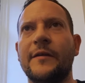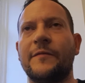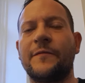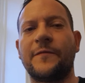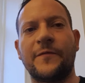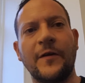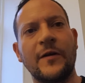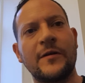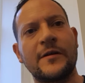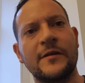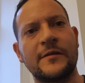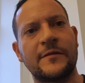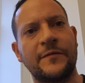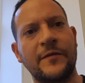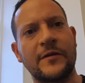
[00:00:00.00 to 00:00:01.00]

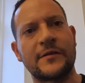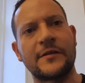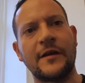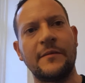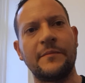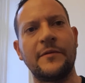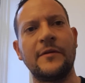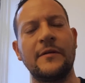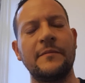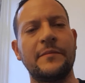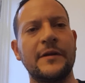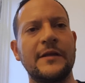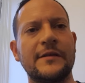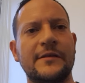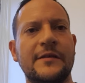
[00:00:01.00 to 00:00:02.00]
focus, for example,
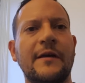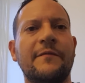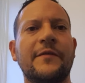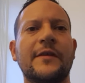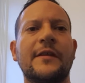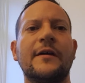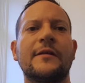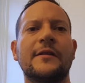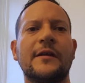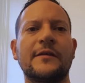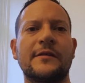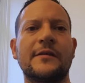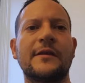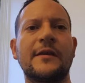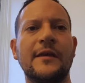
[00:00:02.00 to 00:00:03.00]
but it's something that I'd
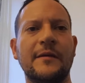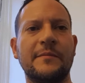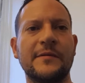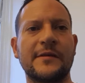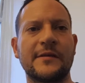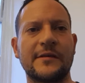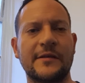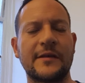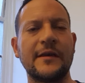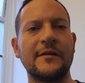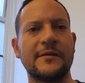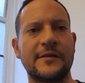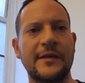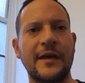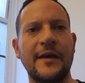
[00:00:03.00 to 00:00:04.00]
like to keep as a
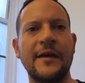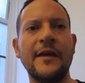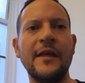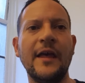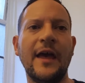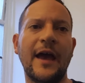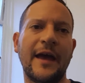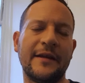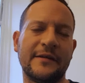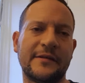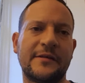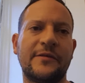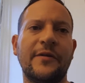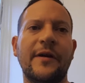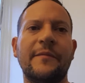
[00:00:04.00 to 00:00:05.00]
skill set and a
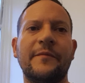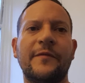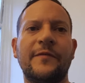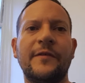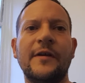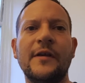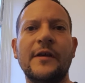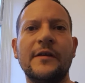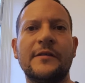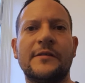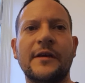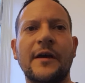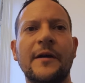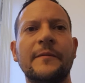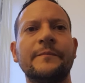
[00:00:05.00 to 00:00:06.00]
strength.
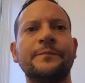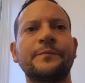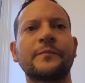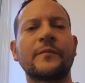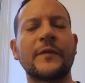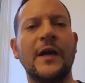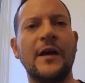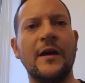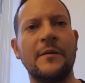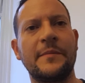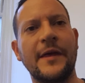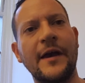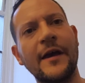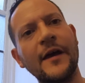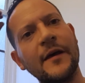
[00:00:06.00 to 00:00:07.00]
So I hope
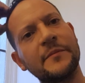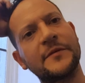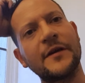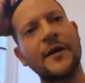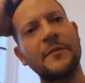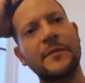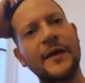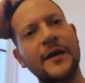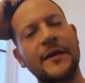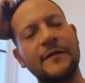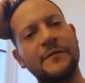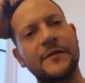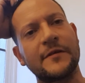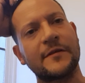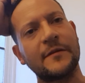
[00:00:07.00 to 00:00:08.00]
that helps. I hope that
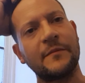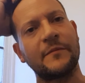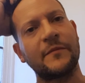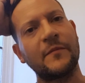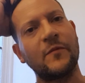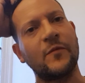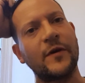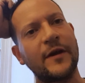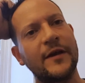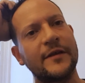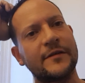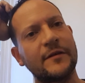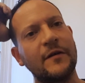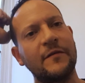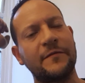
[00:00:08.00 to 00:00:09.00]
gives you some
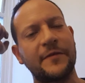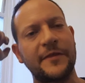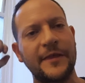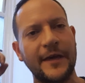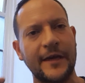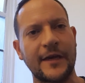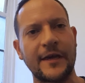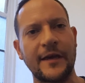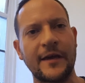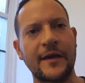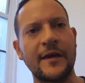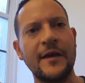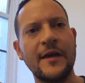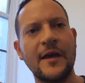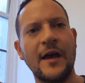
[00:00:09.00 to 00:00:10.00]
ways of thinking